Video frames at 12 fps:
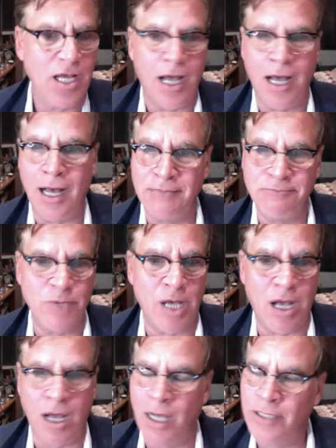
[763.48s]

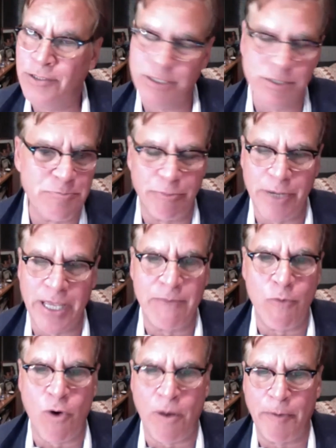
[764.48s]
um, uh, just bring in
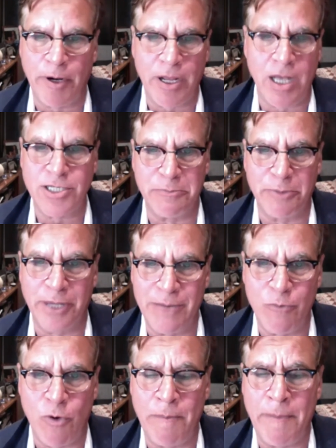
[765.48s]
more percussion, bring in
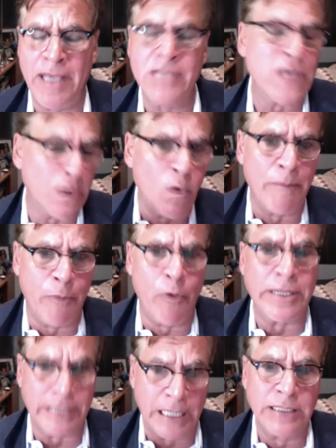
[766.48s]
more bass. At one
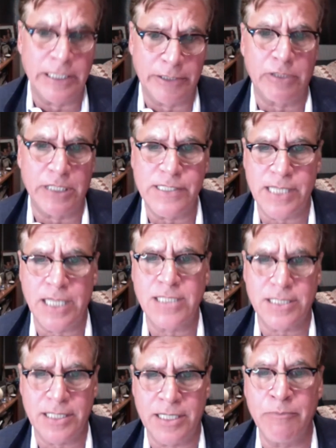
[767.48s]
point, I literally said
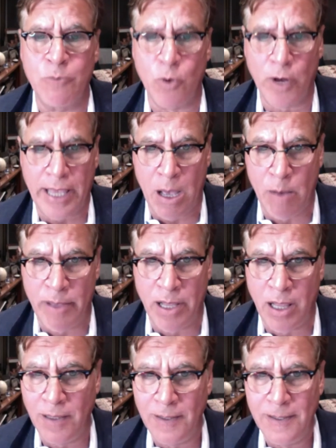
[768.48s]
to him, more
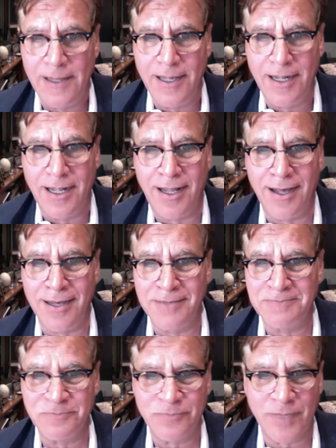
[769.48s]
cowbell.
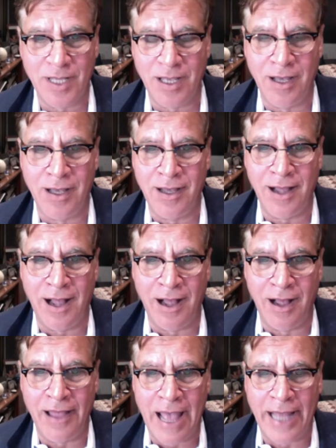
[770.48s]
Um, uh,
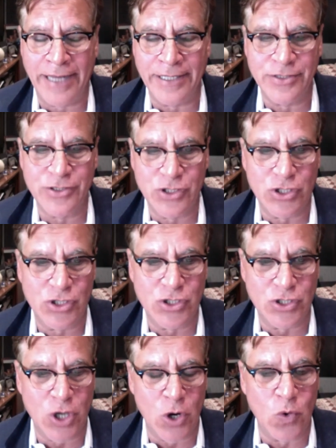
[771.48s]
uh, and
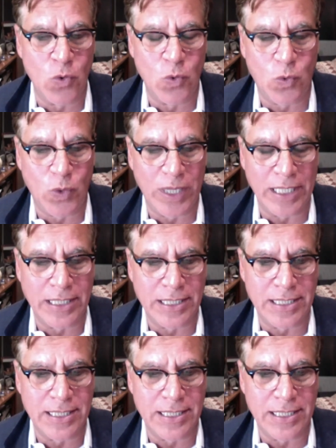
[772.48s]
so, it,